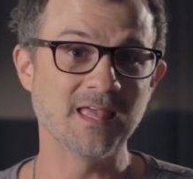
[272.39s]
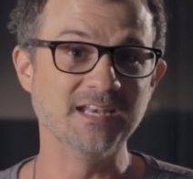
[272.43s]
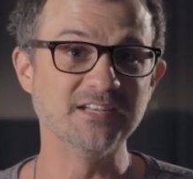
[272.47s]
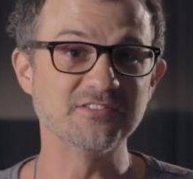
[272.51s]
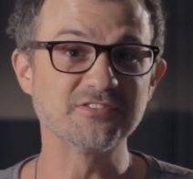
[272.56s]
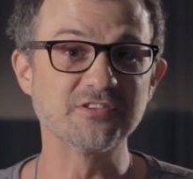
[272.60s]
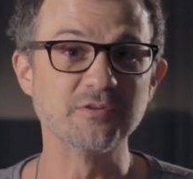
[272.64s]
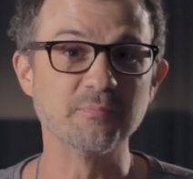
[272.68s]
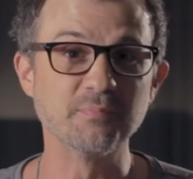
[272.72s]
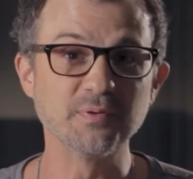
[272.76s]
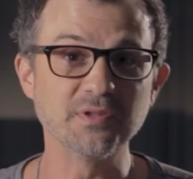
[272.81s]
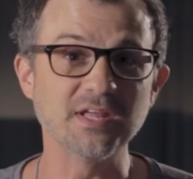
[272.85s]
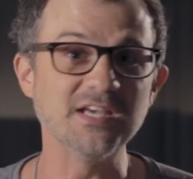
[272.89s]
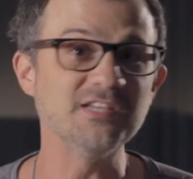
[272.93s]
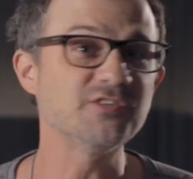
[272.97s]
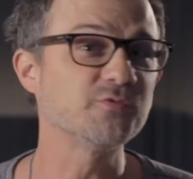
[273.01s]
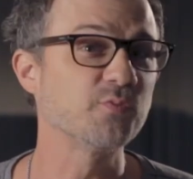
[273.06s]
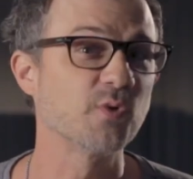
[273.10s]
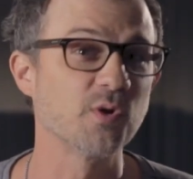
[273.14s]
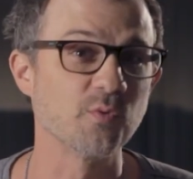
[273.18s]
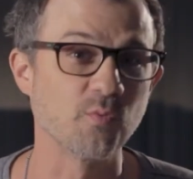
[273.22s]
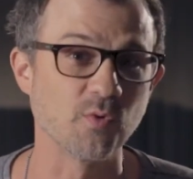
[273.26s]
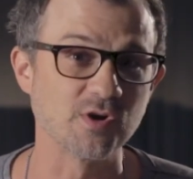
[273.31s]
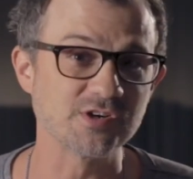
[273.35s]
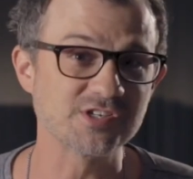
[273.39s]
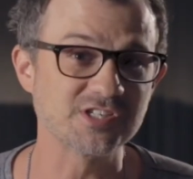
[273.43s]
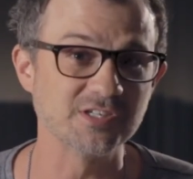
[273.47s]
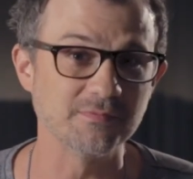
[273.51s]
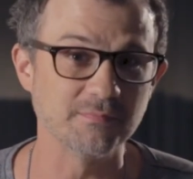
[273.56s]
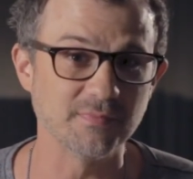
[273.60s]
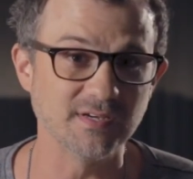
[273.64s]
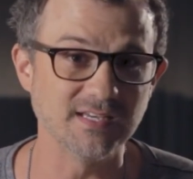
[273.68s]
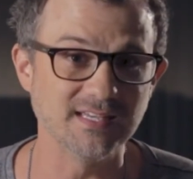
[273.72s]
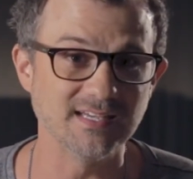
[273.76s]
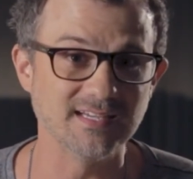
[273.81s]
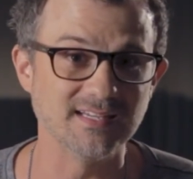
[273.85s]
and it's the place where
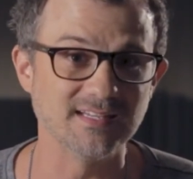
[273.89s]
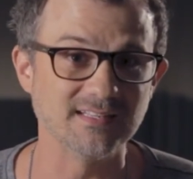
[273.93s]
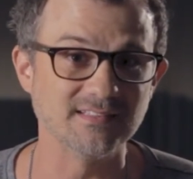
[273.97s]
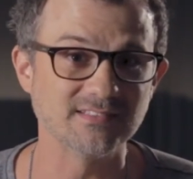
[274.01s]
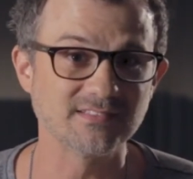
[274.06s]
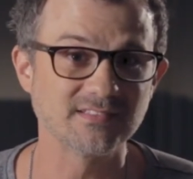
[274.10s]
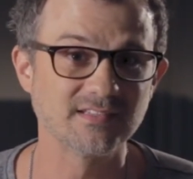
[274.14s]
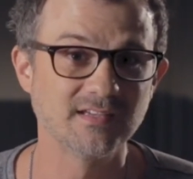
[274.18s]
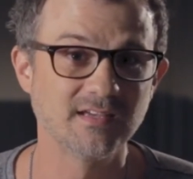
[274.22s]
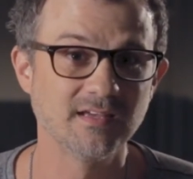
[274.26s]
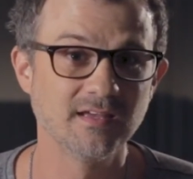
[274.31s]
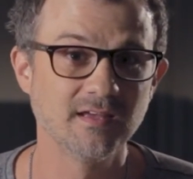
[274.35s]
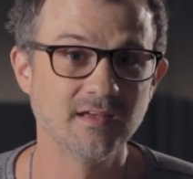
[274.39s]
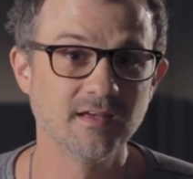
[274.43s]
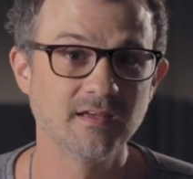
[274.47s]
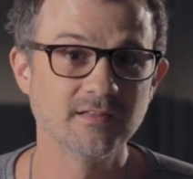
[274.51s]
worship begins,